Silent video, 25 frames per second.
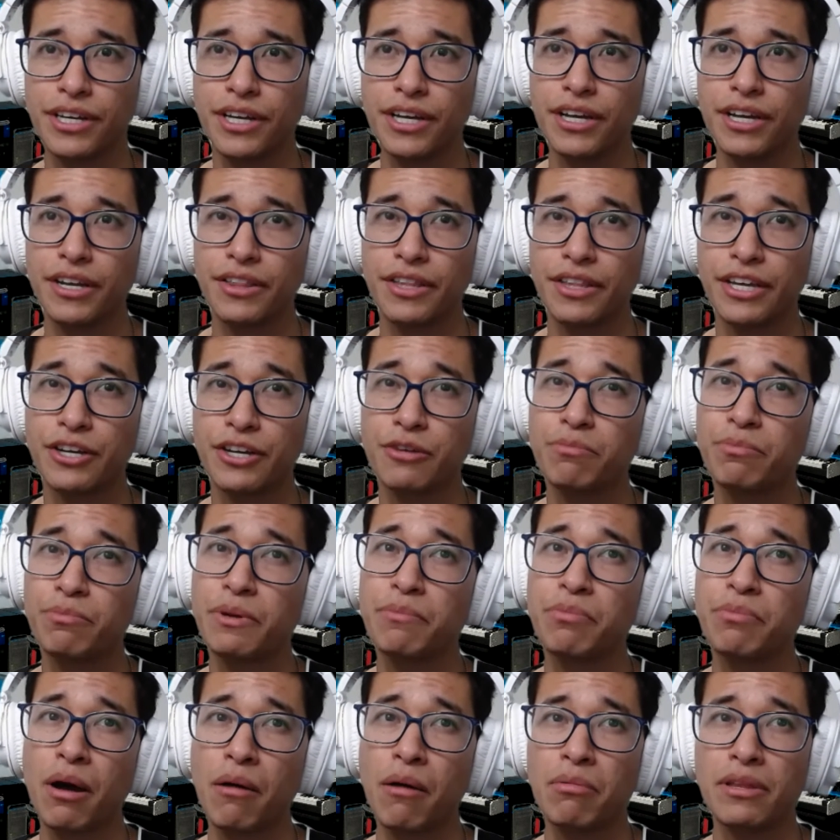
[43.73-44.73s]
They could be
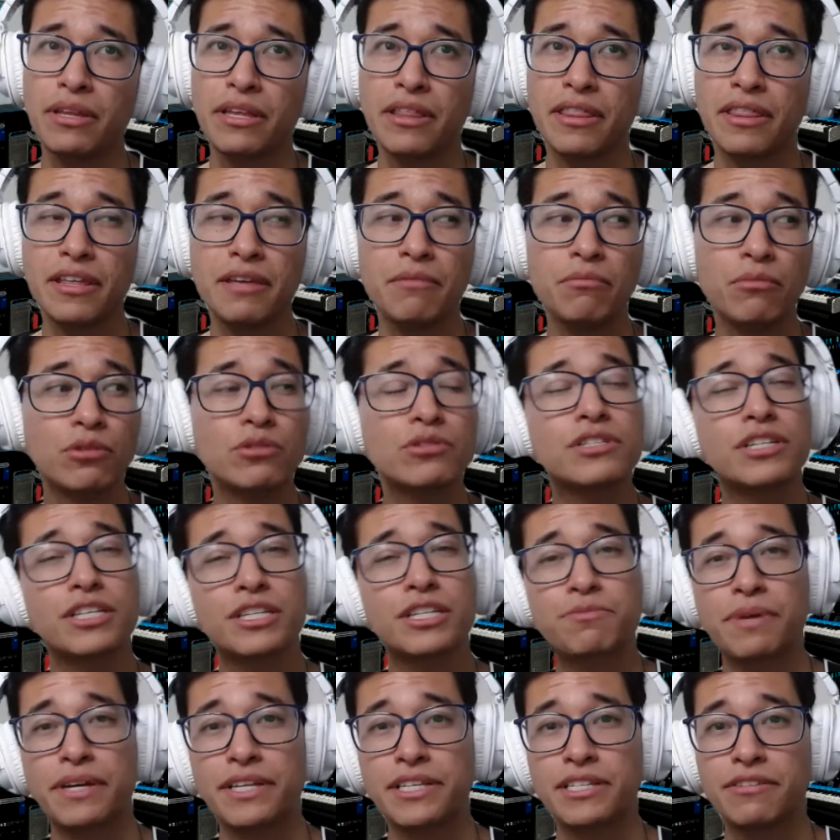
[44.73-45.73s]
probably the most
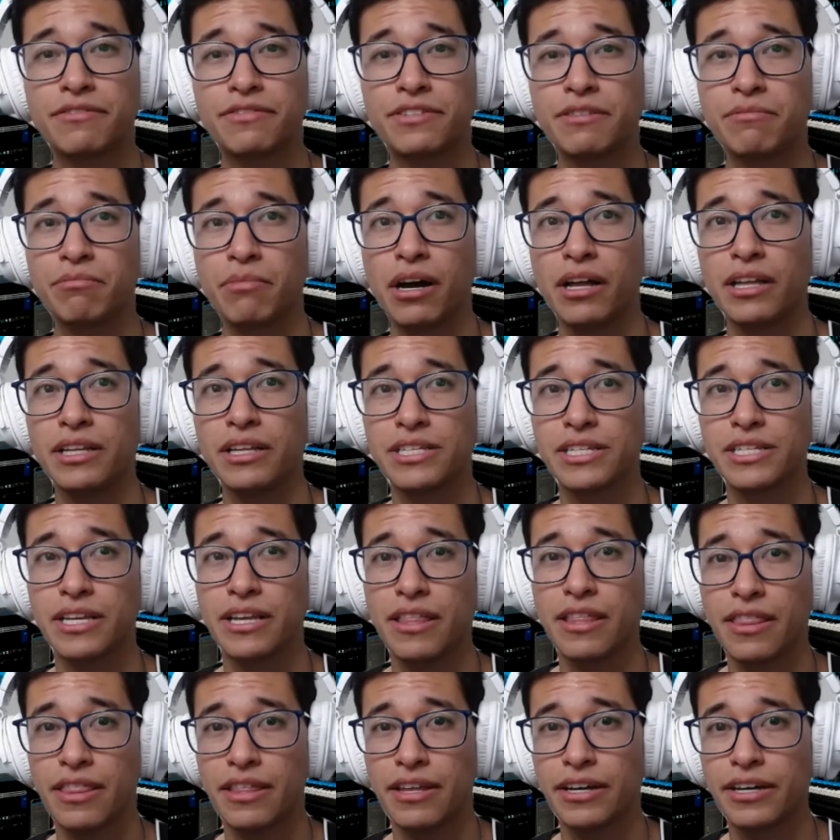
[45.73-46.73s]
expensive timbales
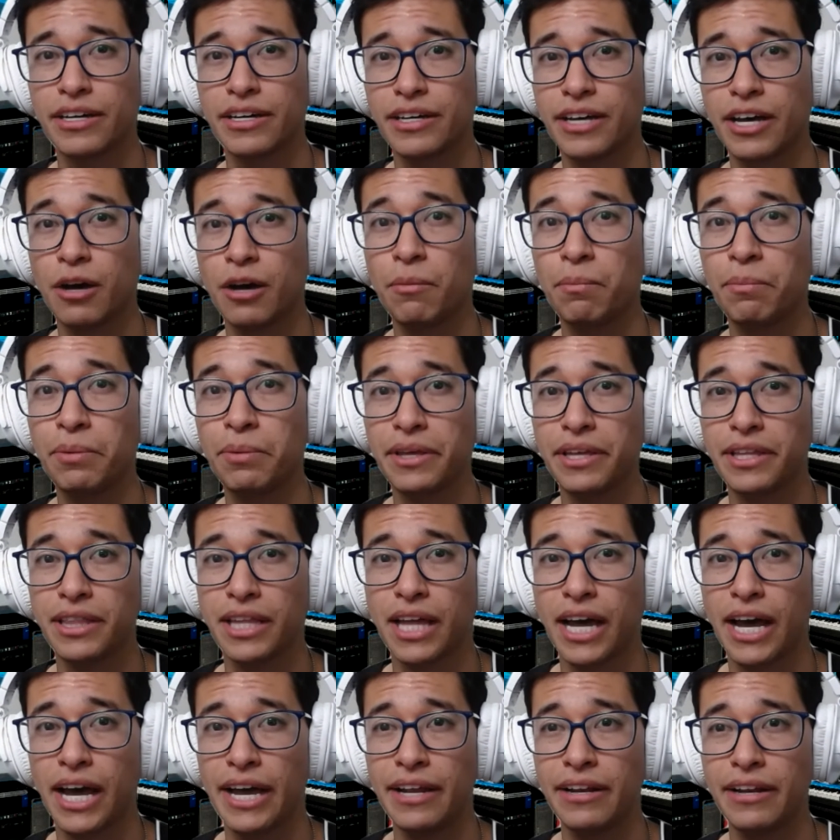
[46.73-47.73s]
in the LP
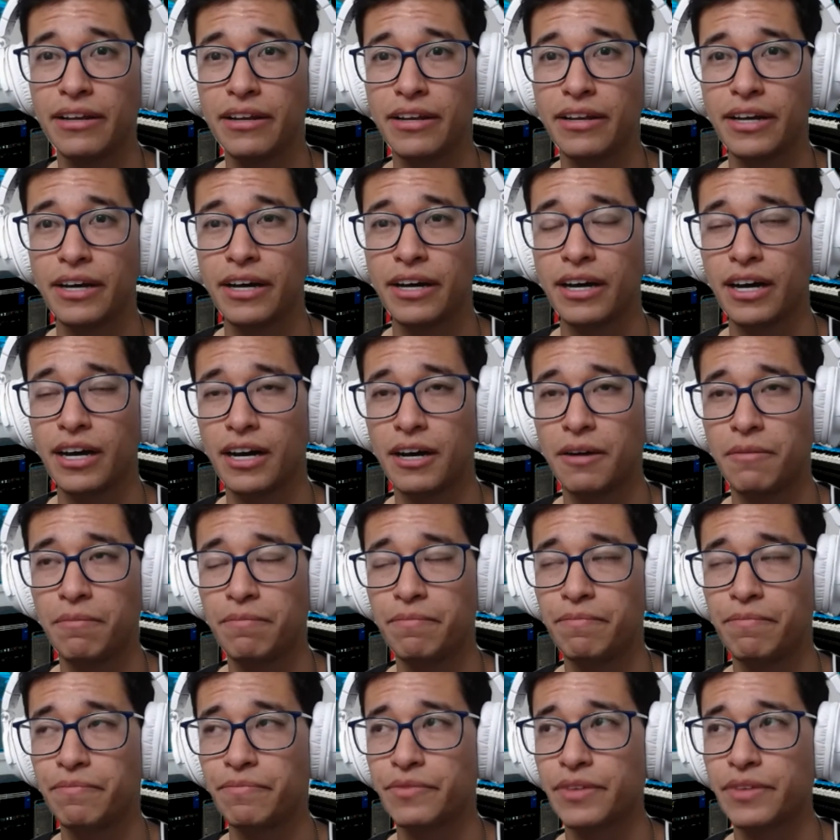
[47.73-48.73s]
line.
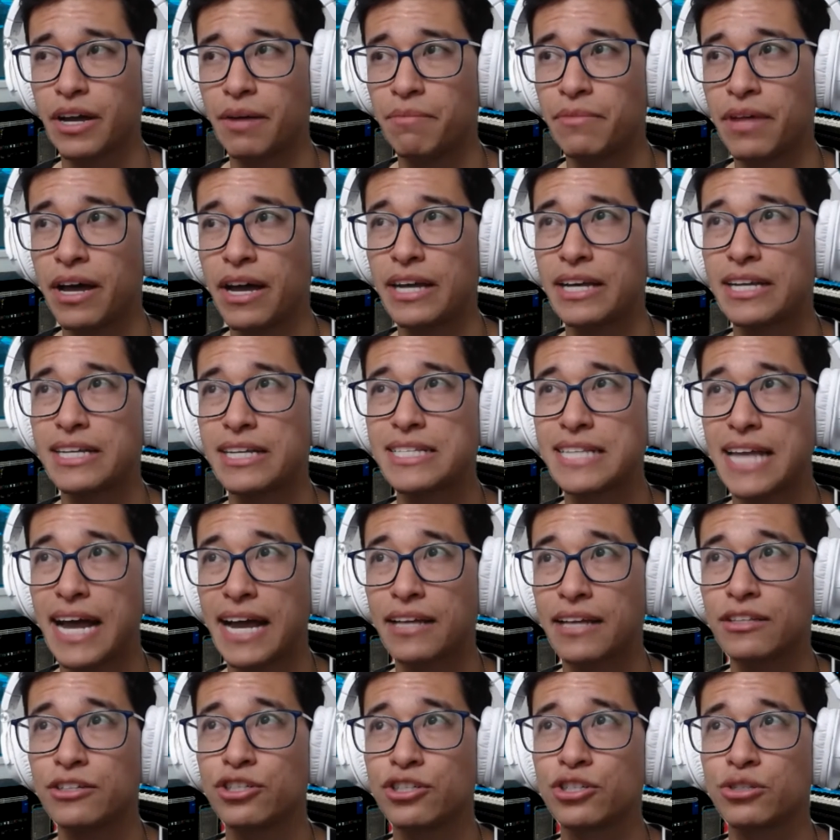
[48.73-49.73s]
I'm not
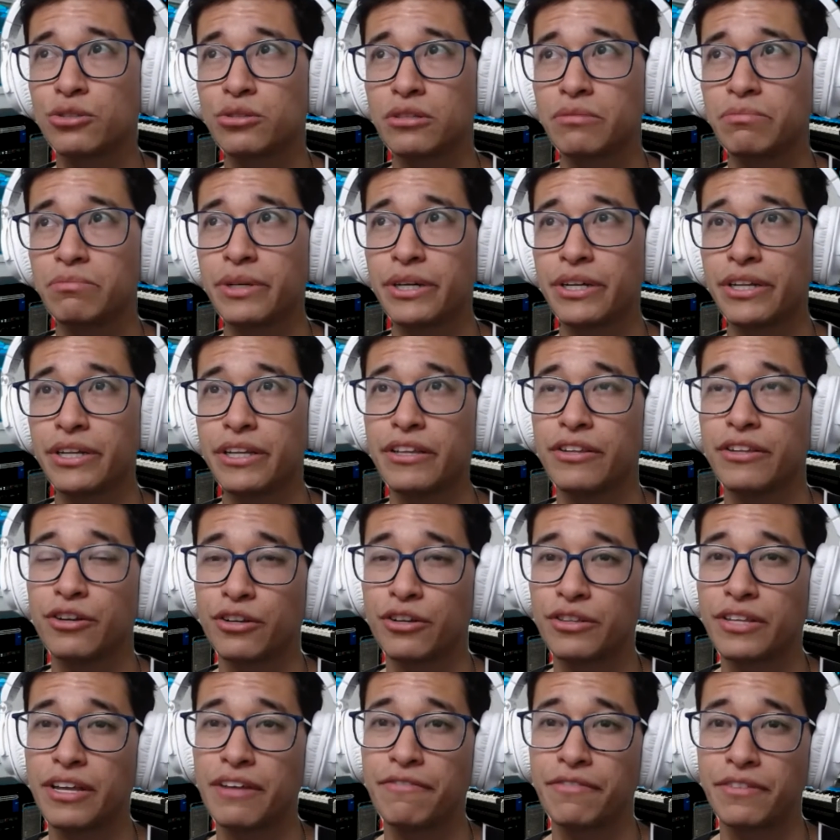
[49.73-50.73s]
exactly sure, but they're
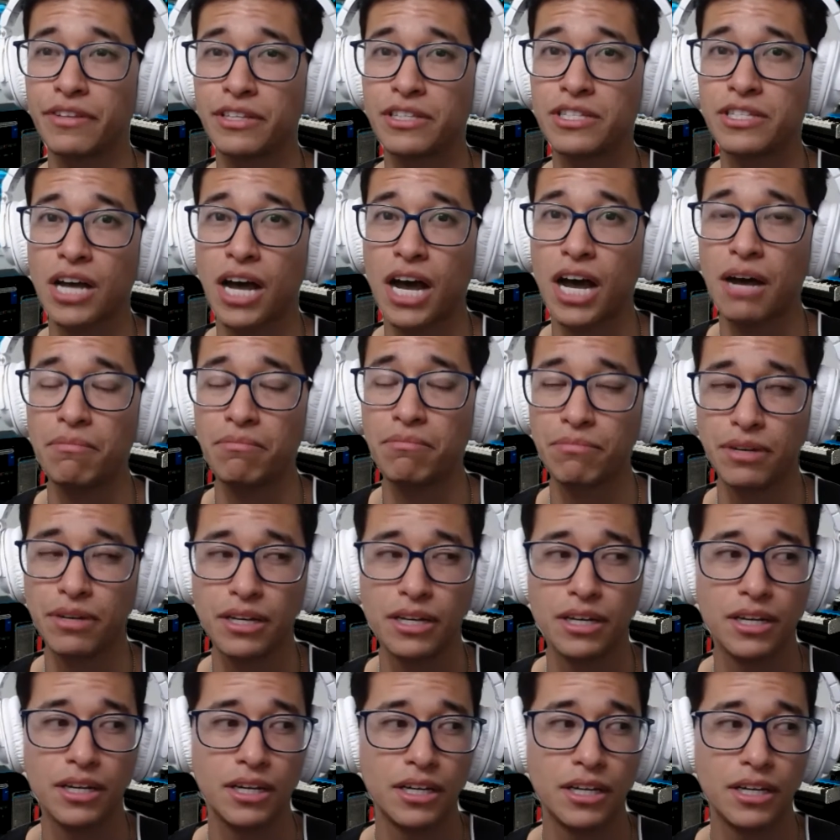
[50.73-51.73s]
definitely top
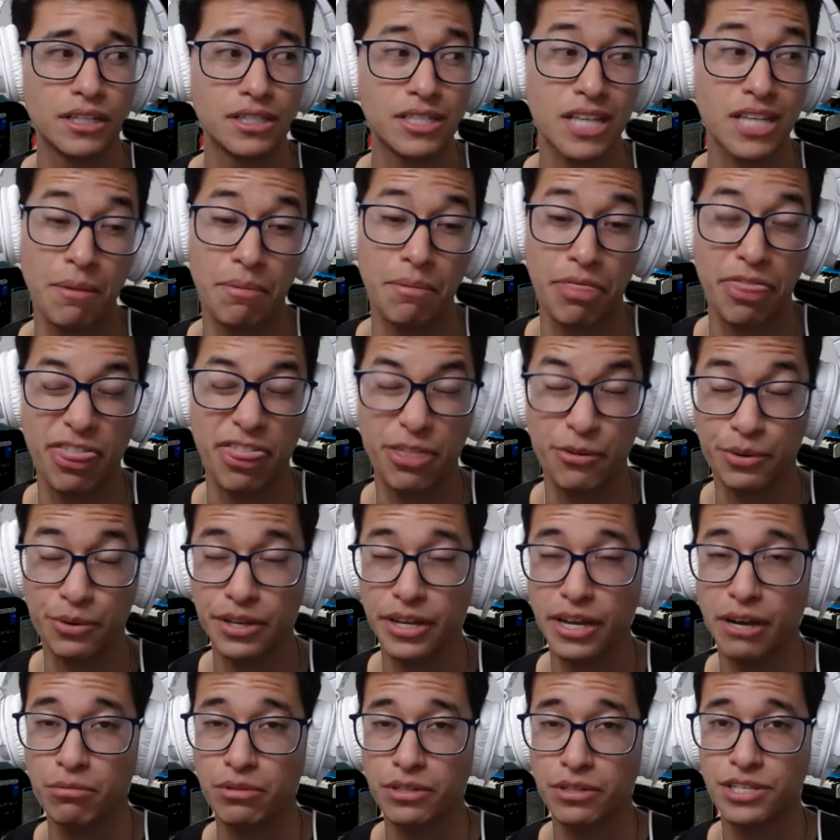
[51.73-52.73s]

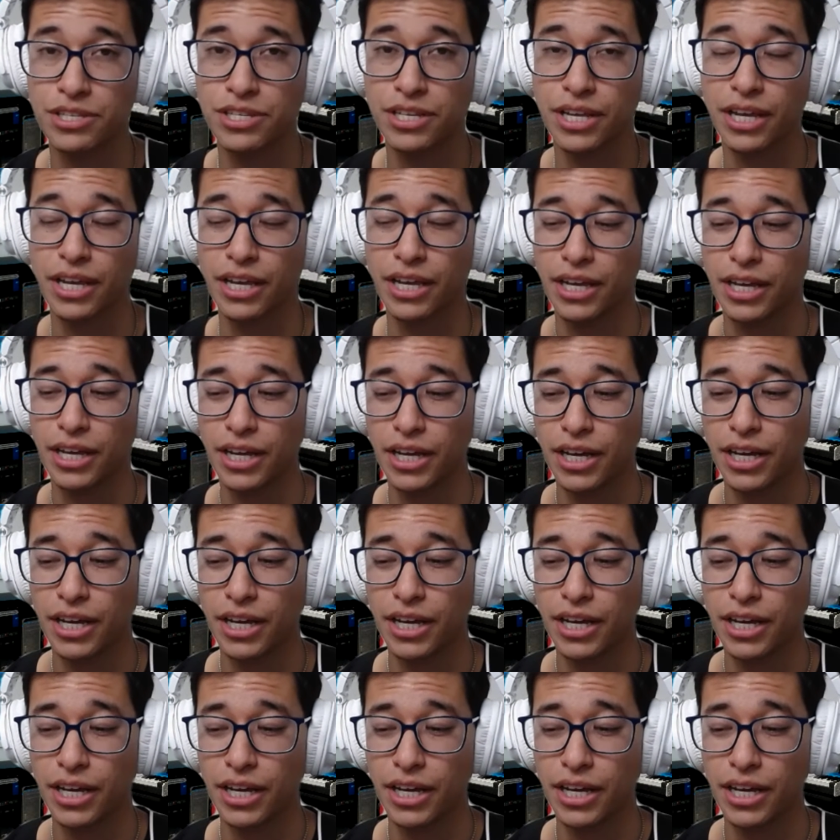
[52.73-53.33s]
three, I would say.